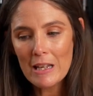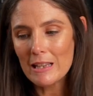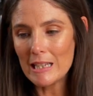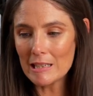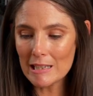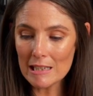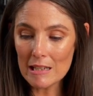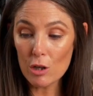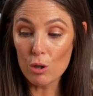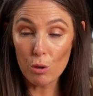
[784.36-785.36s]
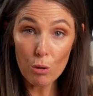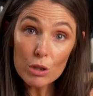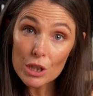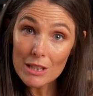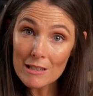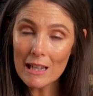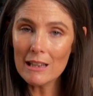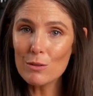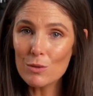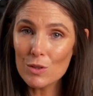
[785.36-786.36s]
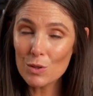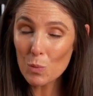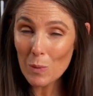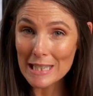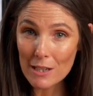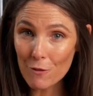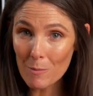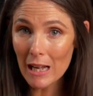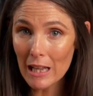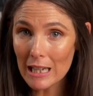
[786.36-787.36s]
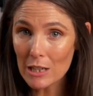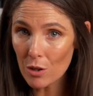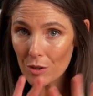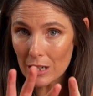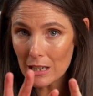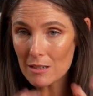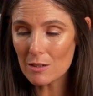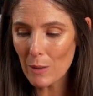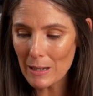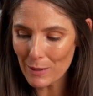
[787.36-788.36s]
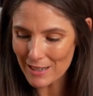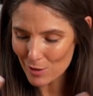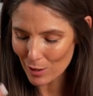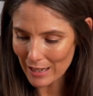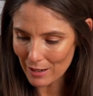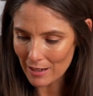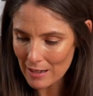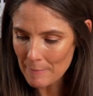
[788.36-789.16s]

This is gorgeous, a little sweet for my liking. Not that it is sweet, but it's got like a